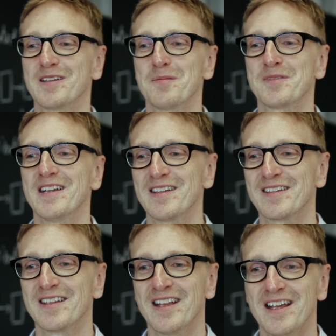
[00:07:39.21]
in some
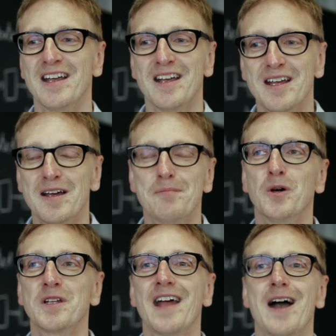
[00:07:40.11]
sense,
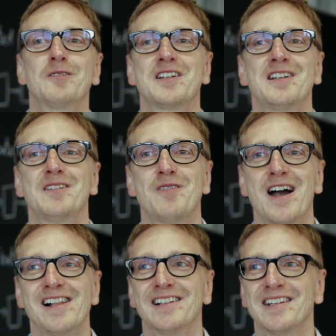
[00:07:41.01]
put it out there in the
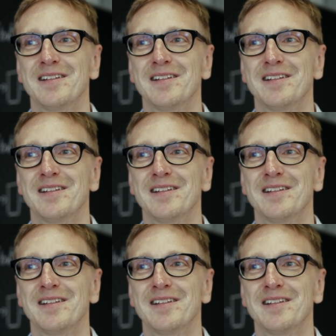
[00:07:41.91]
wild.